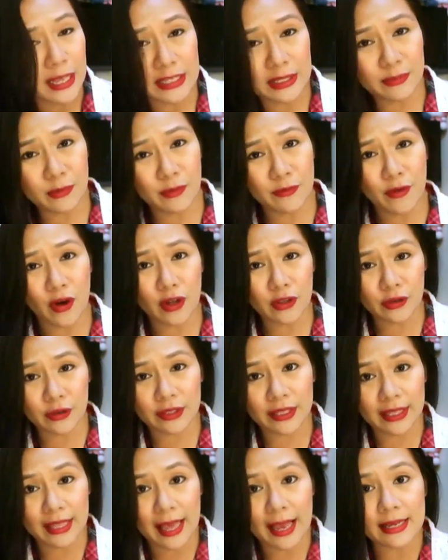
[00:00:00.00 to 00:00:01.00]
Let's move on to
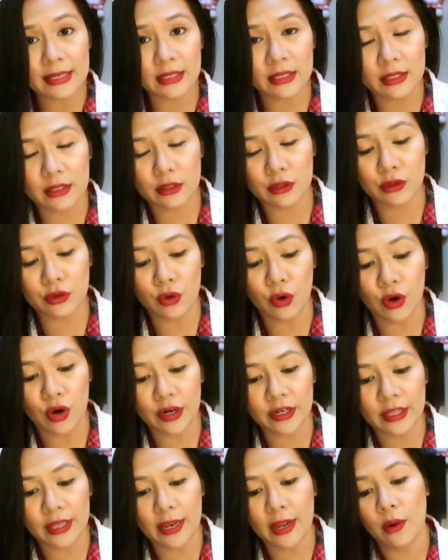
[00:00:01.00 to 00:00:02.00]
the last
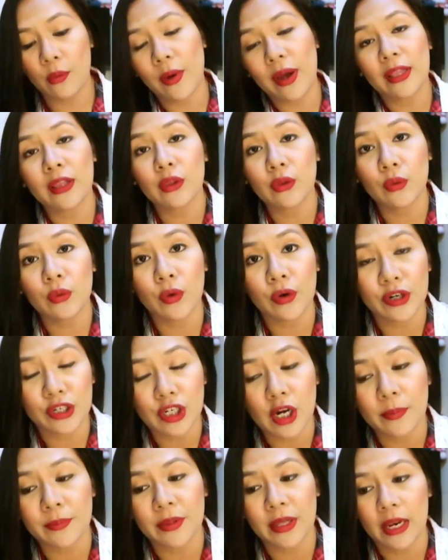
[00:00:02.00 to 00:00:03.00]
store that I went to or
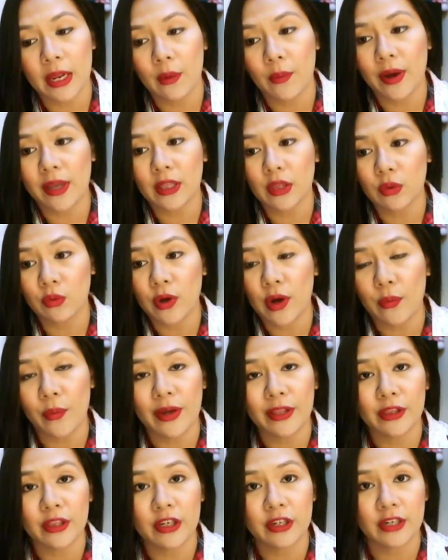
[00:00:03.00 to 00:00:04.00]
shop that I went to. I
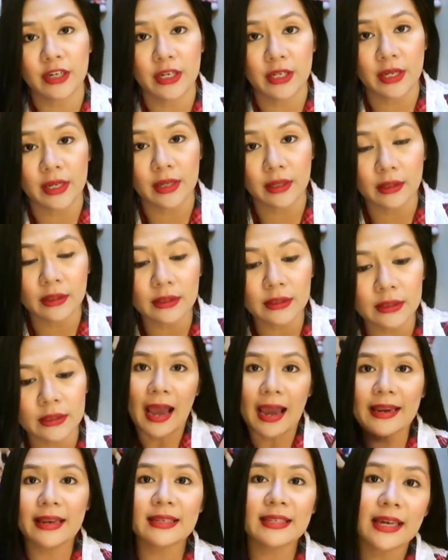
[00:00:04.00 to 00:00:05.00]
went to Greenhills.
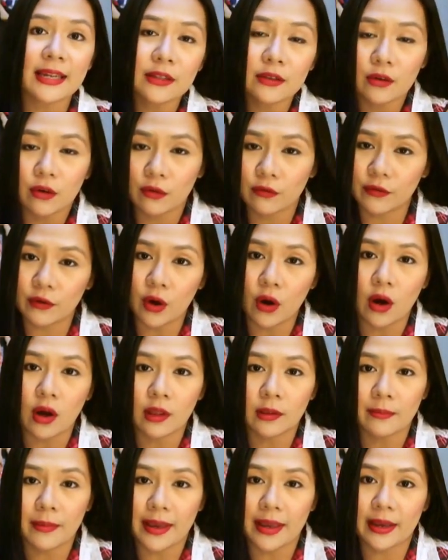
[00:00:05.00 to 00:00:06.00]
I decided to
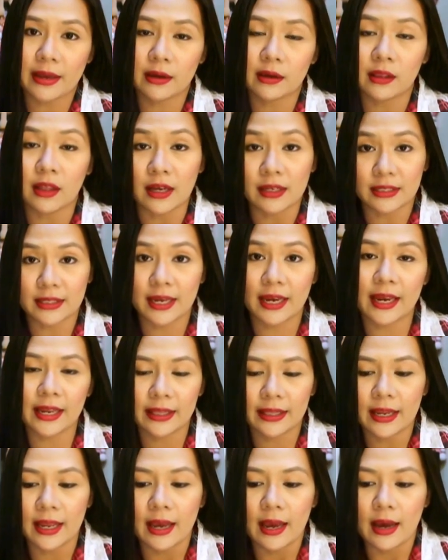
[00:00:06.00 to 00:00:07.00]
overhaul my
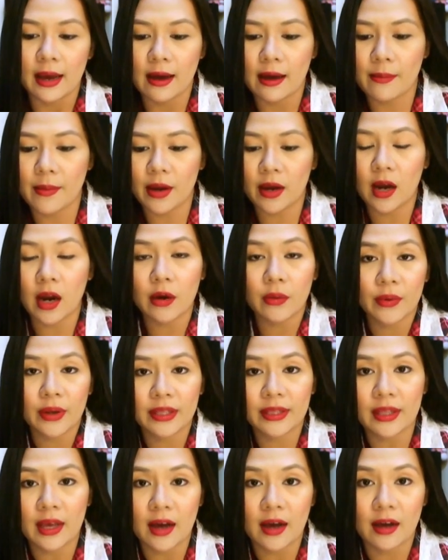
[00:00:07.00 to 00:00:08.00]
closet. I got
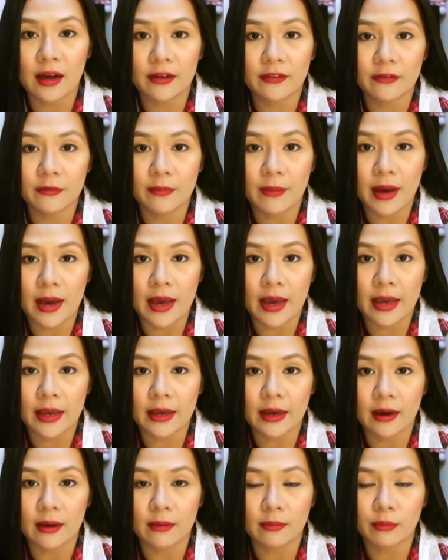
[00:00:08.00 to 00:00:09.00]
rid of
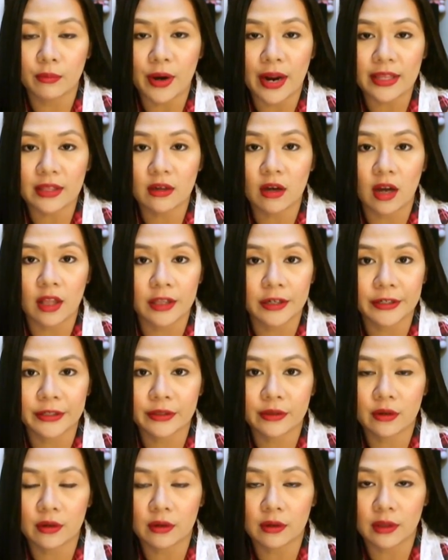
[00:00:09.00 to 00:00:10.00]
my bright colored
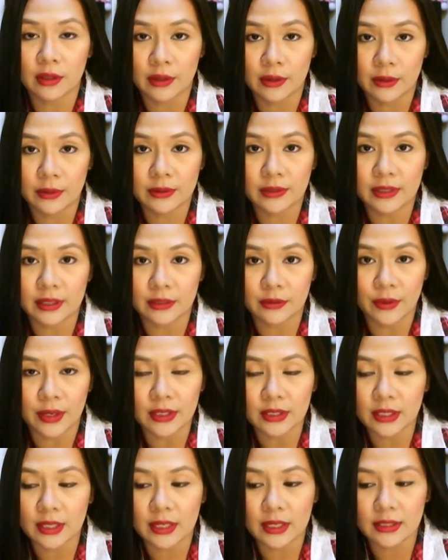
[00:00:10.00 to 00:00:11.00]
clothes and
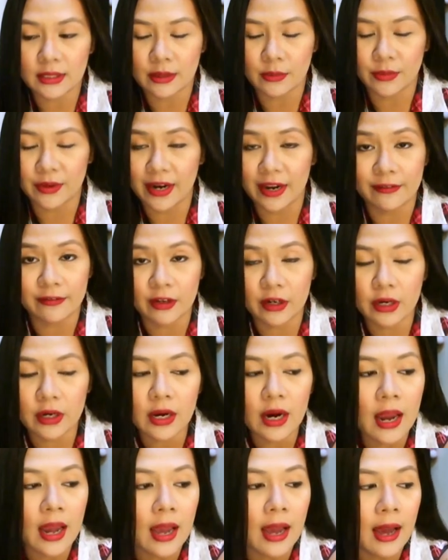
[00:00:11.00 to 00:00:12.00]
dresses and
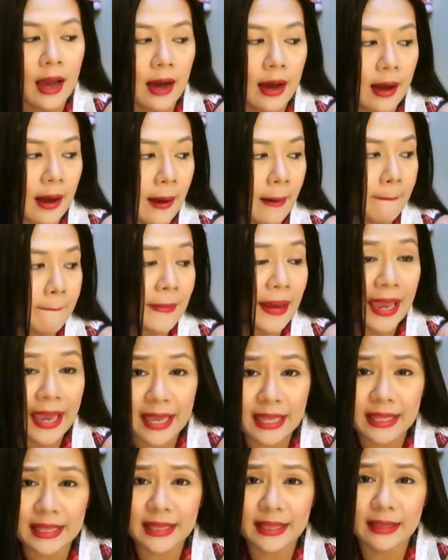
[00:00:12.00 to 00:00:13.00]
whatever.
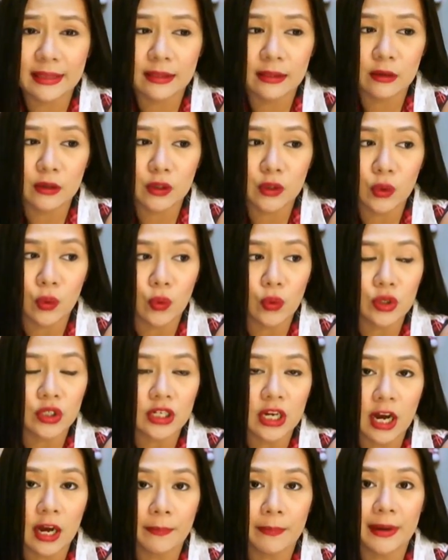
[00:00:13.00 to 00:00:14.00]
And gusto ko
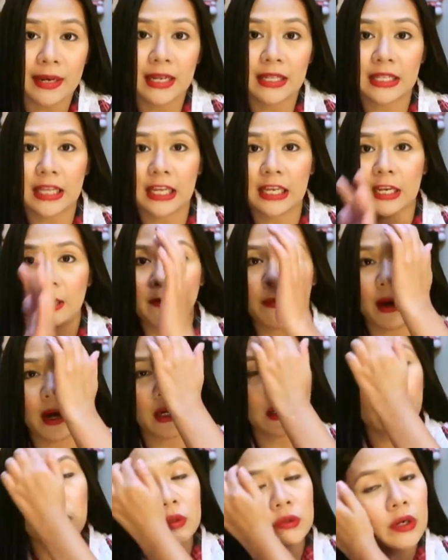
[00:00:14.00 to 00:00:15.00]
siyang palitan ng mga
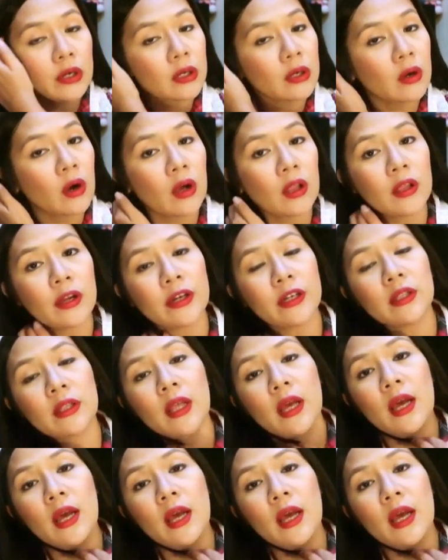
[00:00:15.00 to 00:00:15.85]
neutral colored